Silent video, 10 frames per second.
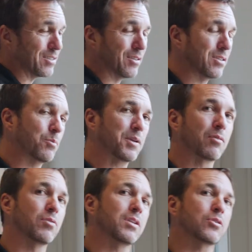So this will be a
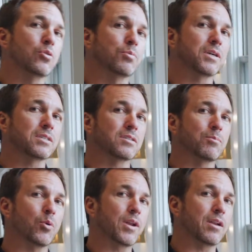really cool place to
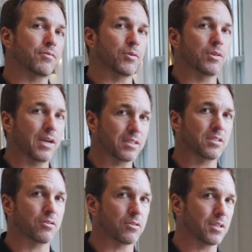point out a few of the
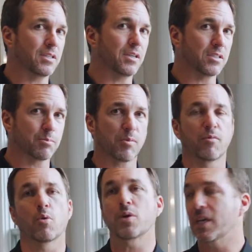exterior details
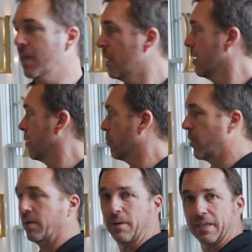before we
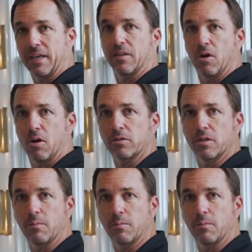bring them back down the hall to the